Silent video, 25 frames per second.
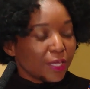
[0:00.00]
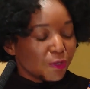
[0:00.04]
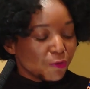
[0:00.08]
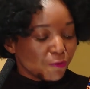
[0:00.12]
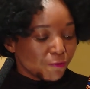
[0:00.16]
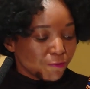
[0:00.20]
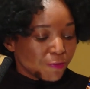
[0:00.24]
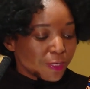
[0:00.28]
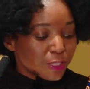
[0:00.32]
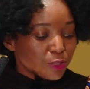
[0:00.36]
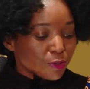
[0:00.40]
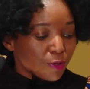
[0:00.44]

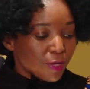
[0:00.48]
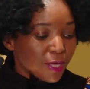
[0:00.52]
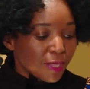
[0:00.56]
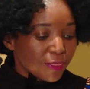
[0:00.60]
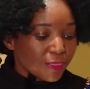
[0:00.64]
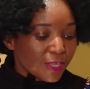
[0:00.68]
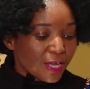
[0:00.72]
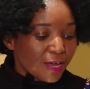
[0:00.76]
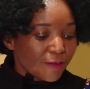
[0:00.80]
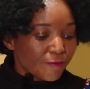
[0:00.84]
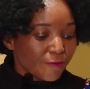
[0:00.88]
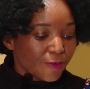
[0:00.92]
universal
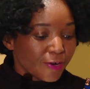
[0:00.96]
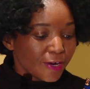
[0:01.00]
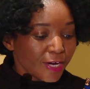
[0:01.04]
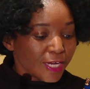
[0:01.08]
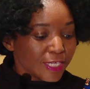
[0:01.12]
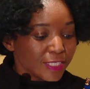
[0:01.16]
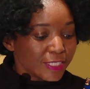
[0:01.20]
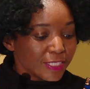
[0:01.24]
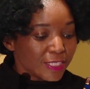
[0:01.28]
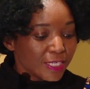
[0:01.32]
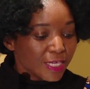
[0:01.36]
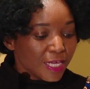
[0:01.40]
health
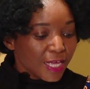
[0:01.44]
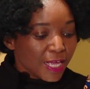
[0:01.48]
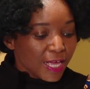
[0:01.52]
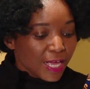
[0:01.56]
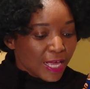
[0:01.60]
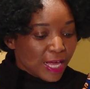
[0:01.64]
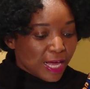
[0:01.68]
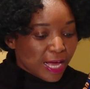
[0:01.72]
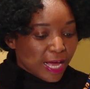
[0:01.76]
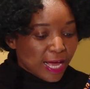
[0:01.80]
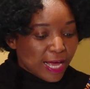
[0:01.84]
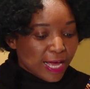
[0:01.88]
coverage.
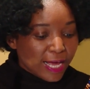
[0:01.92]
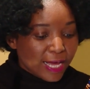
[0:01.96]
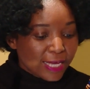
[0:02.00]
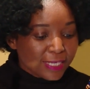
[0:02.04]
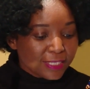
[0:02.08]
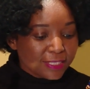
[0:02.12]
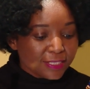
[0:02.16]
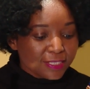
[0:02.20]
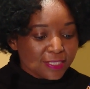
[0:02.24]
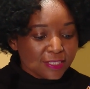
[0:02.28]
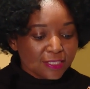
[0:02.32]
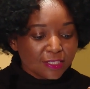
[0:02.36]

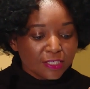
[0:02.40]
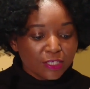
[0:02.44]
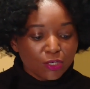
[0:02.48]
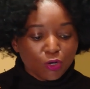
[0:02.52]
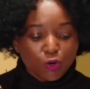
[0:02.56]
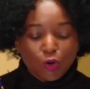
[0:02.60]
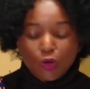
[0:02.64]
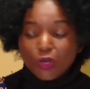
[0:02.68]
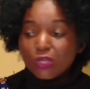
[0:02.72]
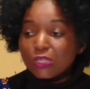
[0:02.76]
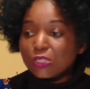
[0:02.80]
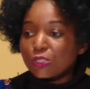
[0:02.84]
And
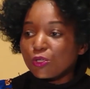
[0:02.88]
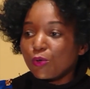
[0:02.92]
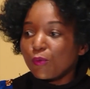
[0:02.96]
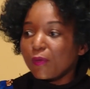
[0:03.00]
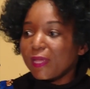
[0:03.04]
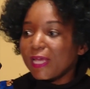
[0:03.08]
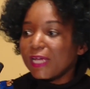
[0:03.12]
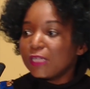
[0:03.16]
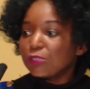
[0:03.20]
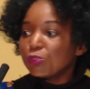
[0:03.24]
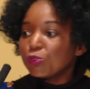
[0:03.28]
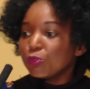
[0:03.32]
also
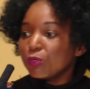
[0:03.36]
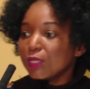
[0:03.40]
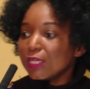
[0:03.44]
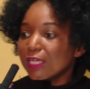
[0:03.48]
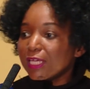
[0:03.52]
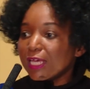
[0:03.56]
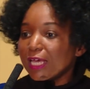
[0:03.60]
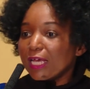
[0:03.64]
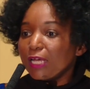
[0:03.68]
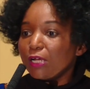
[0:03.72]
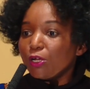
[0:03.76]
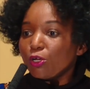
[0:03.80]
we are
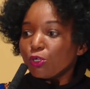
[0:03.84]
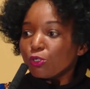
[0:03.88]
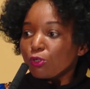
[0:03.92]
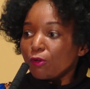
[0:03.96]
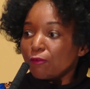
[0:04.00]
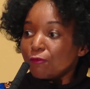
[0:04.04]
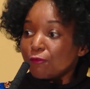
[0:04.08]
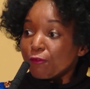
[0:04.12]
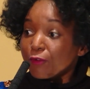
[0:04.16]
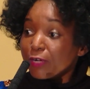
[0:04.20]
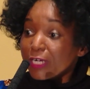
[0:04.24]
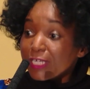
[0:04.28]
doing a lot
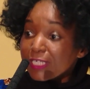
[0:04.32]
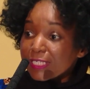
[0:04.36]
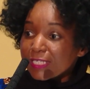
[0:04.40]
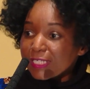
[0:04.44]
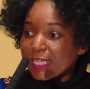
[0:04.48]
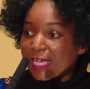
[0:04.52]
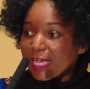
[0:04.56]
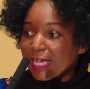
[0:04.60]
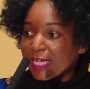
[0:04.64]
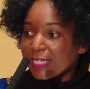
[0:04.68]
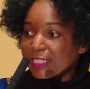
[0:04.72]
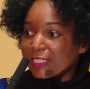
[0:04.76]
of
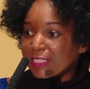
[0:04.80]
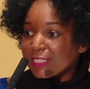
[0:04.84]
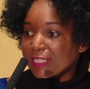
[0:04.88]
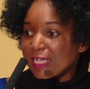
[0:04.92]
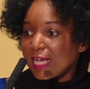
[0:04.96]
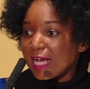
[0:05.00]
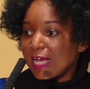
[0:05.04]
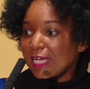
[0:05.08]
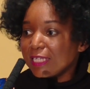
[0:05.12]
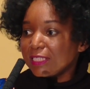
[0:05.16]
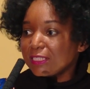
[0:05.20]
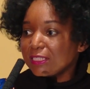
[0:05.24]
research
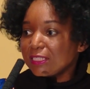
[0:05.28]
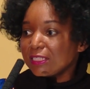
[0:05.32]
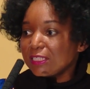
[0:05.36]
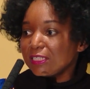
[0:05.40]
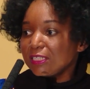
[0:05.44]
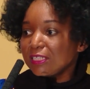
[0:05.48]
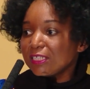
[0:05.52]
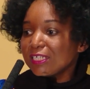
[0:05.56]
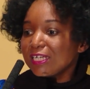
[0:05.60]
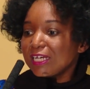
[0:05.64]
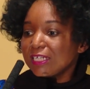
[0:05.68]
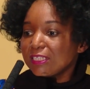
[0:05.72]
and
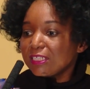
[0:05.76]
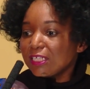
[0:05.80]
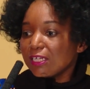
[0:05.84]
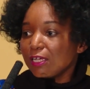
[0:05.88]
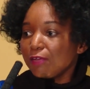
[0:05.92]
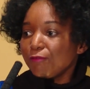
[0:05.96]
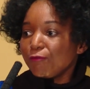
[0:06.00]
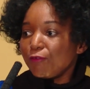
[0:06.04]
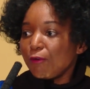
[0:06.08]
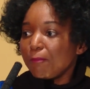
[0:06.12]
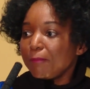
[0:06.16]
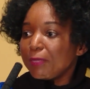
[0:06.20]

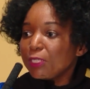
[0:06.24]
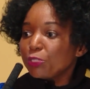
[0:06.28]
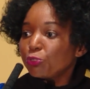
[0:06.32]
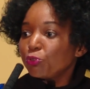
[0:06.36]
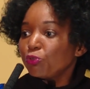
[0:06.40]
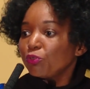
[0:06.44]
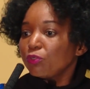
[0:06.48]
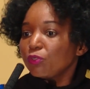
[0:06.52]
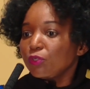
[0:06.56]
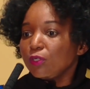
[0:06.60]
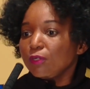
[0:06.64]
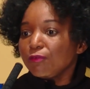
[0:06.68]
getting
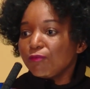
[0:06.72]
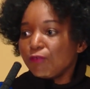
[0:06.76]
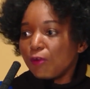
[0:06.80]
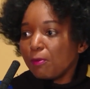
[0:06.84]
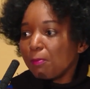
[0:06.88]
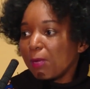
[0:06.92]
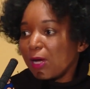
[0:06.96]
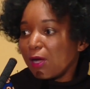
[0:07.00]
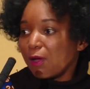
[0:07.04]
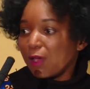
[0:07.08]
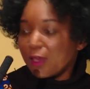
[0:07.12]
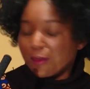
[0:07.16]
information to
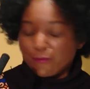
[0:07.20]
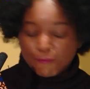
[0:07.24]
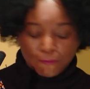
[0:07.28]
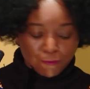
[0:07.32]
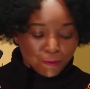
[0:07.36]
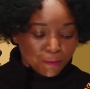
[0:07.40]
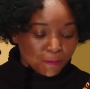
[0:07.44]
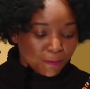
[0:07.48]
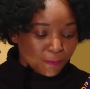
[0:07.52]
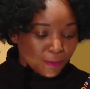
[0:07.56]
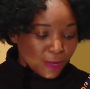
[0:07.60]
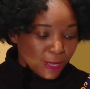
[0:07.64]
inform our
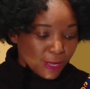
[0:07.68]
health